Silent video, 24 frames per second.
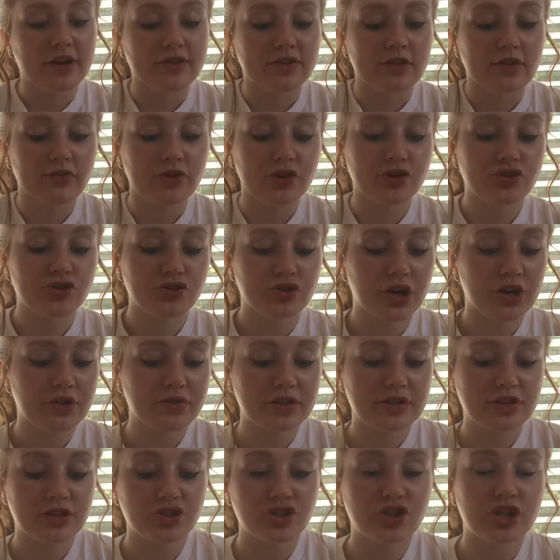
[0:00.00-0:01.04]
So if you're
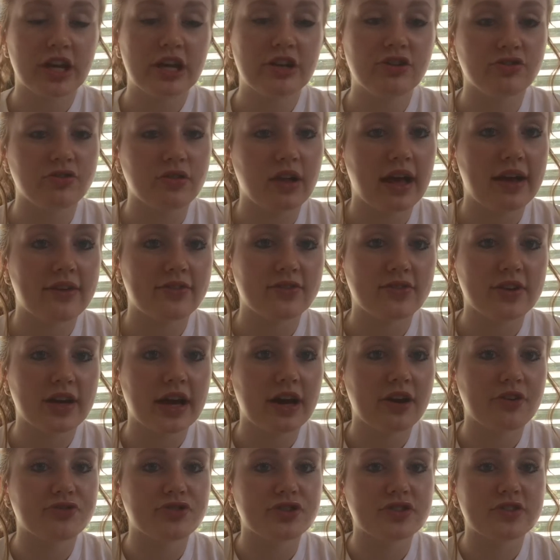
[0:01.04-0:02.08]
struggling to change your
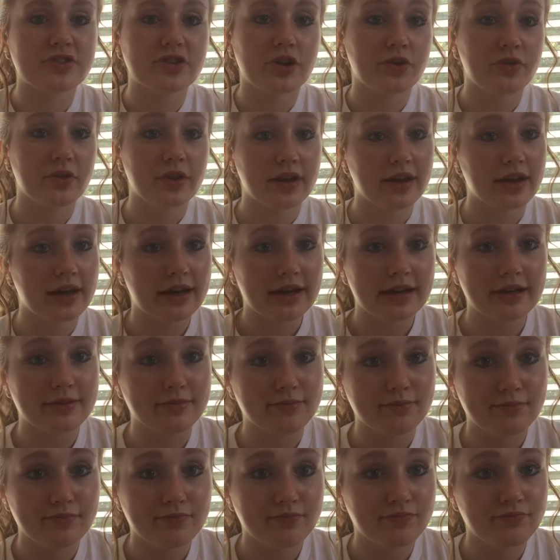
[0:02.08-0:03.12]
lifestyle, just know that I
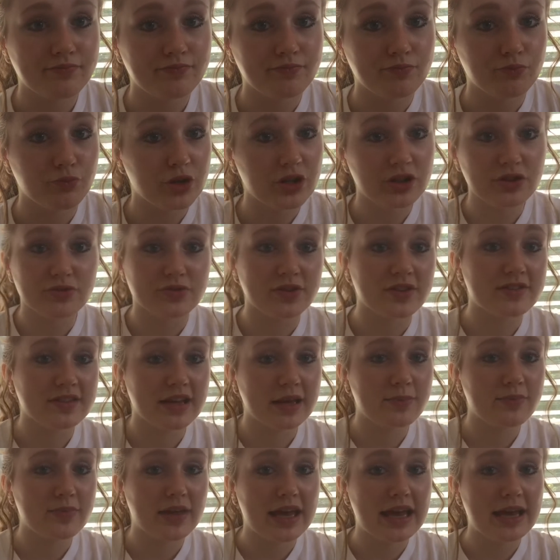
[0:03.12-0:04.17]
went through the
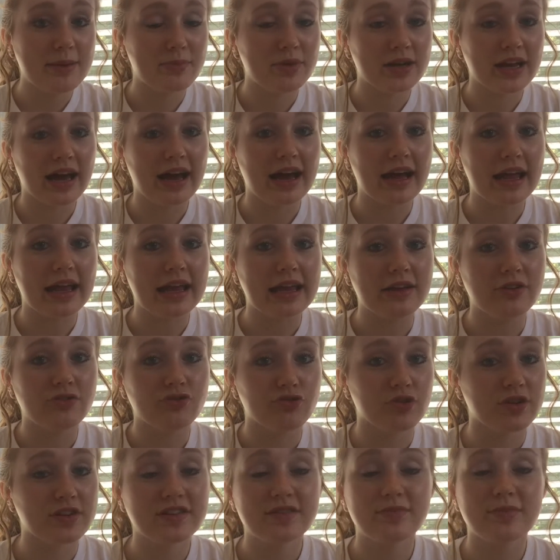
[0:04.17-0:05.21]
same thing, but
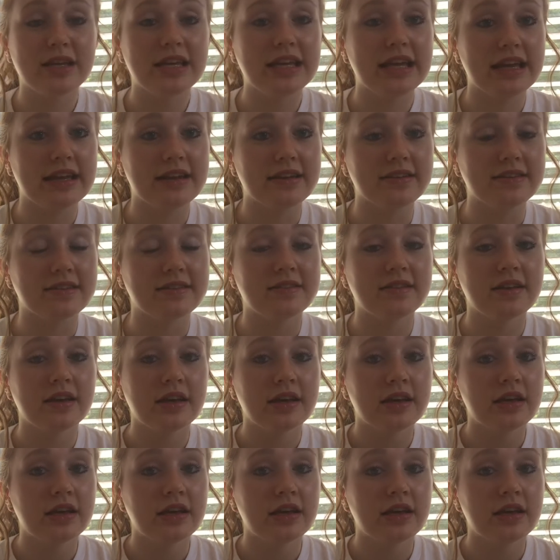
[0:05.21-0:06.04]
trust me, it is